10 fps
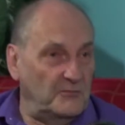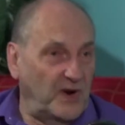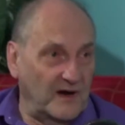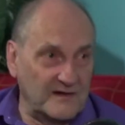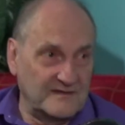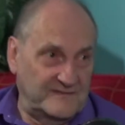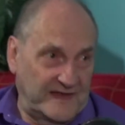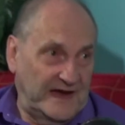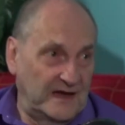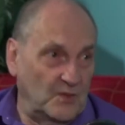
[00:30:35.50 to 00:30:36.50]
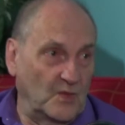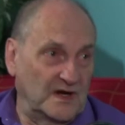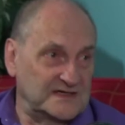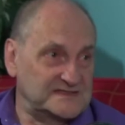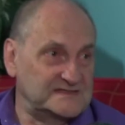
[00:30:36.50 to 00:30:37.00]
part of that
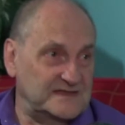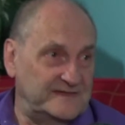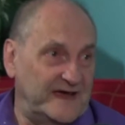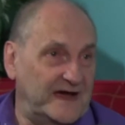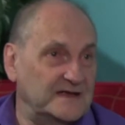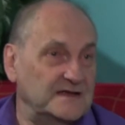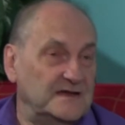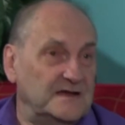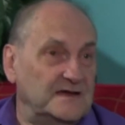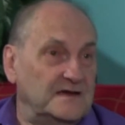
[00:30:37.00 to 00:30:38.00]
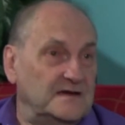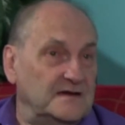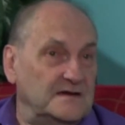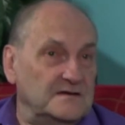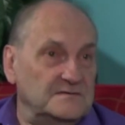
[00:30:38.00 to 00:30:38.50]
was that
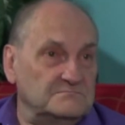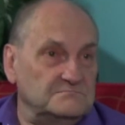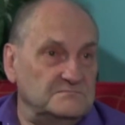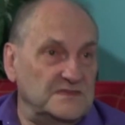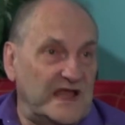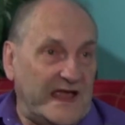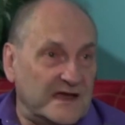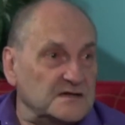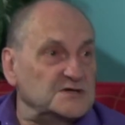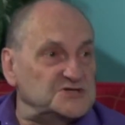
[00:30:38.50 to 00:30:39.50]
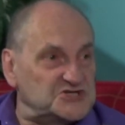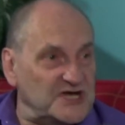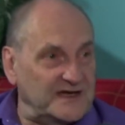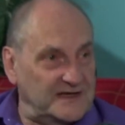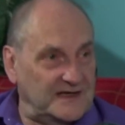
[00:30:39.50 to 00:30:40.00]

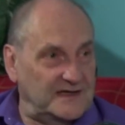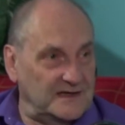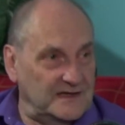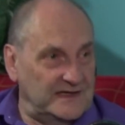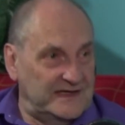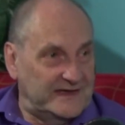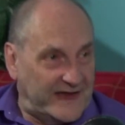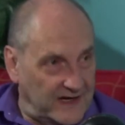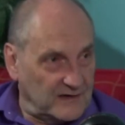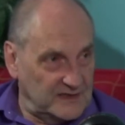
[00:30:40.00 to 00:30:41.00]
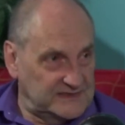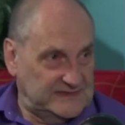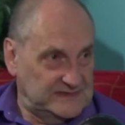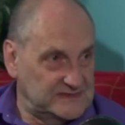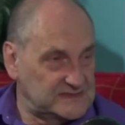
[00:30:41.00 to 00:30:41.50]
energetic
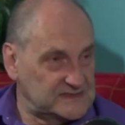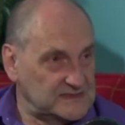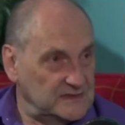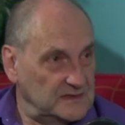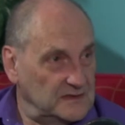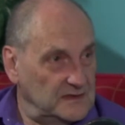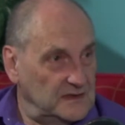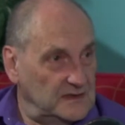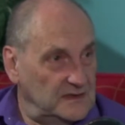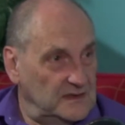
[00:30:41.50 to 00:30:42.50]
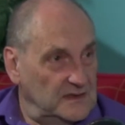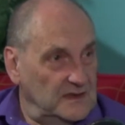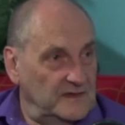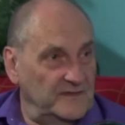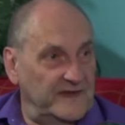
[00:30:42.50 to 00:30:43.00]
inheritance mm-hmm.
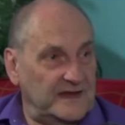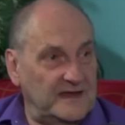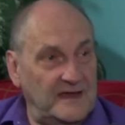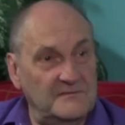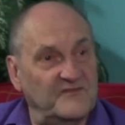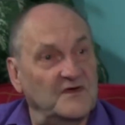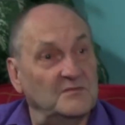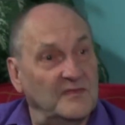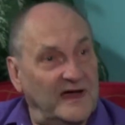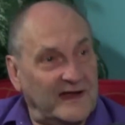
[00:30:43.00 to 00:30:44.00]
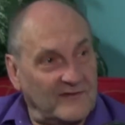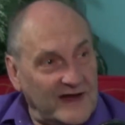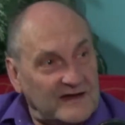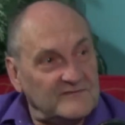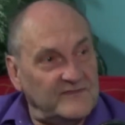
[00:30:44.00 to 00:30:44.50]
that came from my
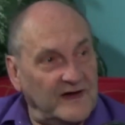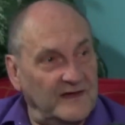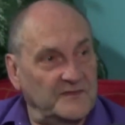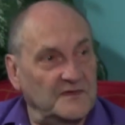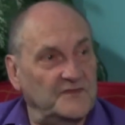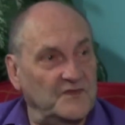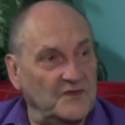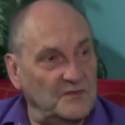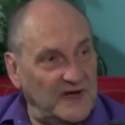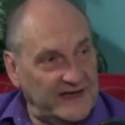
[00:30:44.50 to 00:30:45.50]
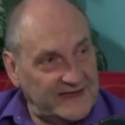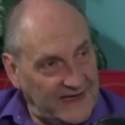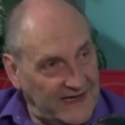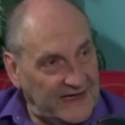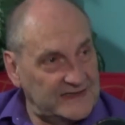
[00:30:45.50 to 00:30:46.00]
grandfather through my
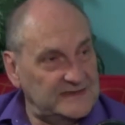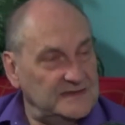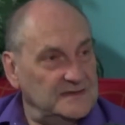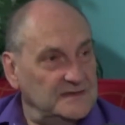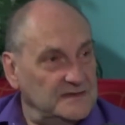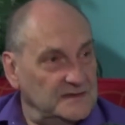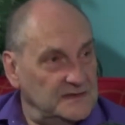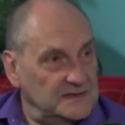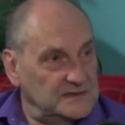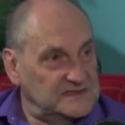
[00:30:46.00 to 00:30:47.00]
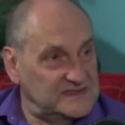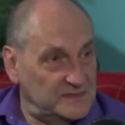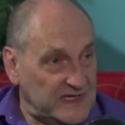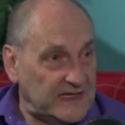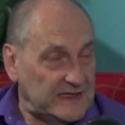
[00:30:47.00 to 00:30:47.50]
dad to
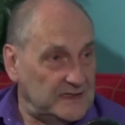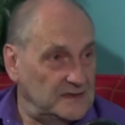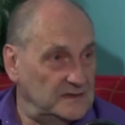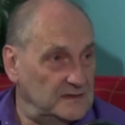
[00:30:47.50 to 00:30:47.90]
me.